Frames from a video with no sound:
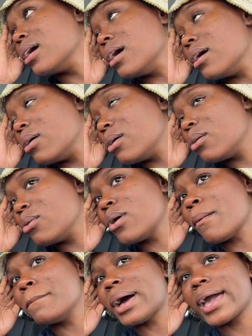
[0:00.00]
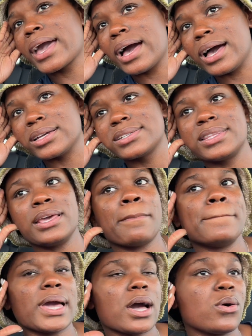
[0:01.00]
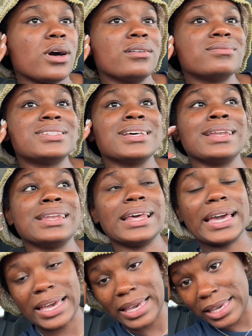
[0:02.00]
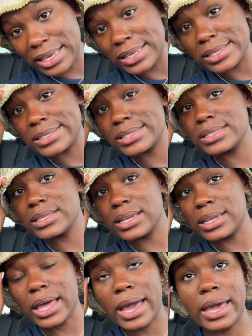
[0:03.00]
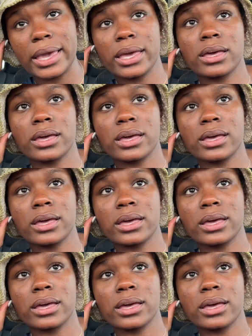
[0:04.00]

oh my gosh, the amount of delays. Like,